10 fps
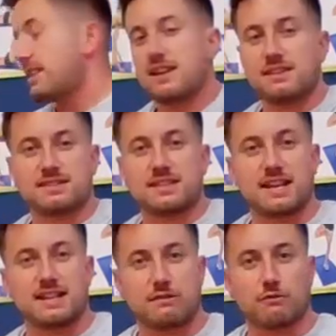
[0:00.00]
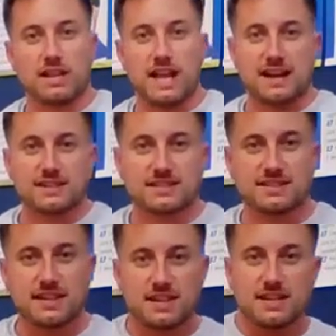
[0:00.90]
and 10. And
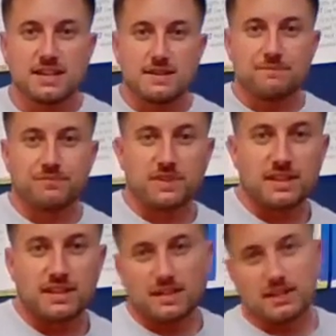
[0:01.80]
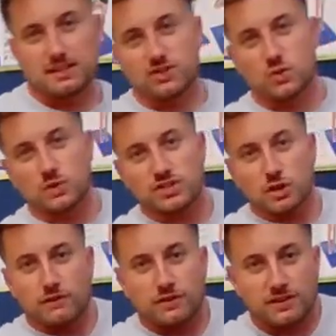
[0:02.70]
relax. Switch
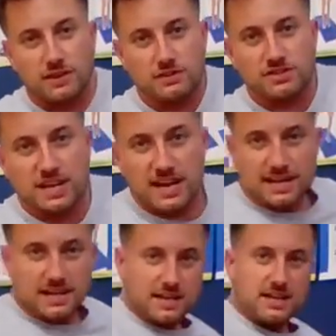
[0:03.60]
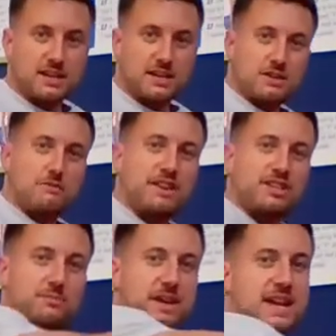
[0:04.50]
over to the other side.
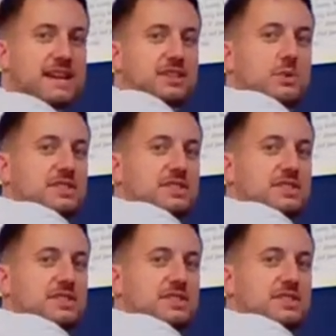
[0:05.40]
Reach back,